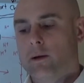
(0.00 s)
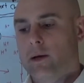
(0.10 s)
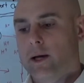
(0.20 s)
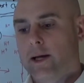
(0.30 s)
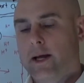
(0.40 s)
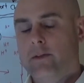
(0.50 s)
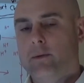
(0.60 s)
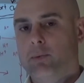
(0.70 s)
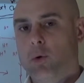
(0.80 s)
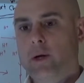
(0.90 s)
again, the
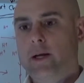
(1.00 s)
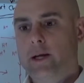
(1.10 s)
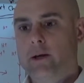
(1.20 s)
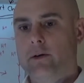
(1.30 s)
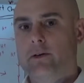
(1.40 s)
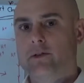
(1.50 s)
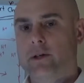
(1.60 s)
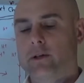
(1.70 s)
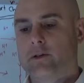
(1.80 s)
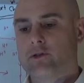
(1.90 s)
point here is to
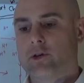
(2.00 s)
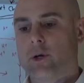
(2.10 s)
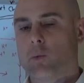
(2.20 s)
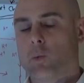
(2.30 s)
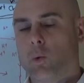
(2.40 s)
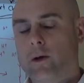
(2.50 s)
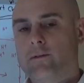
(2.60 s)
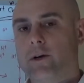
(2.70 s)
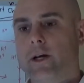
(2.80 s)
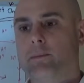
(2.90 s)
illustrate what
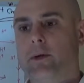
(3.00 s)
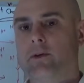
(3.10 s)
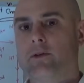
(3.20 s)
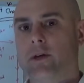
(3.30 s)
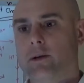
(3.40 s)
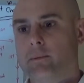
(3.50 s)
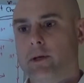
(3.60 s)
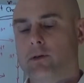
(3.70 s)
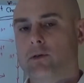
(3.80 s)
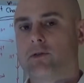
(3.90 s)
vitamins and
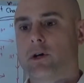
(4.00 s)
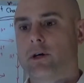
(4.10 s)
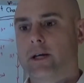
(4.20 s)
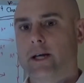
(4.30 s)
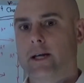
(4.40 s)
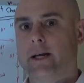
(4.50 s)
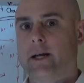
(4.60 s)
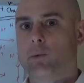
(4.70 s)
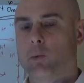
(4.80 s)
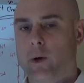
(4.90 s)
minerals are needed
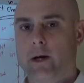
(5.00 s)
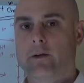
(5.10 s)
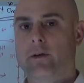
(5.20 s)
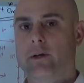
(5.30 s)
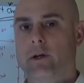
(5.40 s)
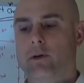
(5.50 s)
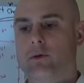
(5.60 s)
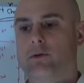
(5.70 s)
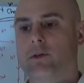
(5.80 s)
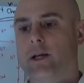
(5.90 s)
and where they're
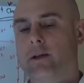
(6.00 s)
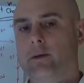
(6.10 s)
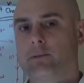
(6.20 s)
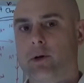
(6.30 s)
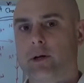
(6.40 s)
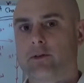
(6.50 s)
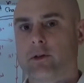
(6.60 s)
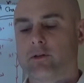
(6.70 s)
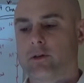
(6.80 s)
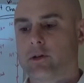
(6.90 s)
used in the
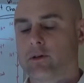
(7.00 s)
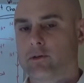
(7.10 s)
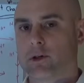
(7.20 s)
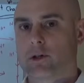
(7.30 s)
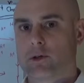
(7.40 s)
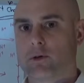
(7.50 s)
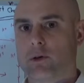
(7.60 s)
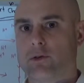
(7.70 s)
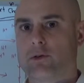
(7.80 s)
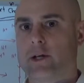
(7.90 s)
process to convert
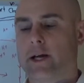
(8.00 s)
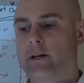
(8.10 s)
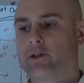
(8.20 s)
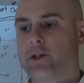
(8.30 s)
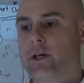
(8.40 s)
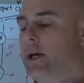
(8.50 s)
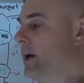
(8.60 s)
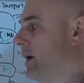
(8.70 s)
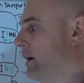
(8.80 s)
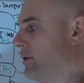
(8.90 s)
glucose into energy.
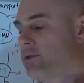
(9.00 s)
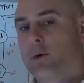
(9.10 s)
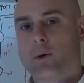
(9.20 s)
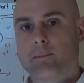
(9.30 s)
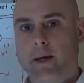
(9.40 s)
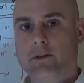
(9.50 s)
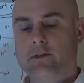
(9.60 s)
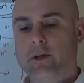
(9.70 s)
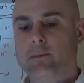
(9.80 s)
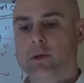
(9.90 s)
So it may
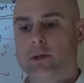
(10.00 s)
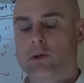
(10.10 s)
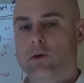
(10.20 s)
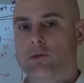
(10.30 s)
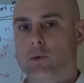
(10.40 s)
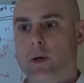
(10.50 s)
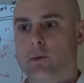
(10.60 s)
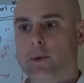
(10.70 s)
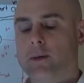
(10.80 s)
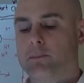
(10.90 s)
seem a little
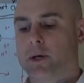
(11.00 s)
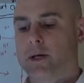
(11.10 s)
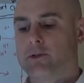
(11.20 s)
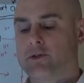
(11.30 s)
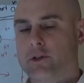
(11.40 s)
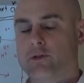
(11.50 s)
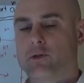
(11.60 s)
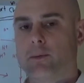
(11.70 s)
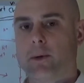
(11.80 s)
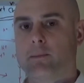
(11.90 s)
overwhelming, but just
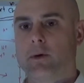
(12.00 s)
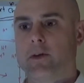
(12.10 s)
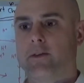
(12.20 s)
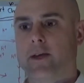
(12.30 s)
remember that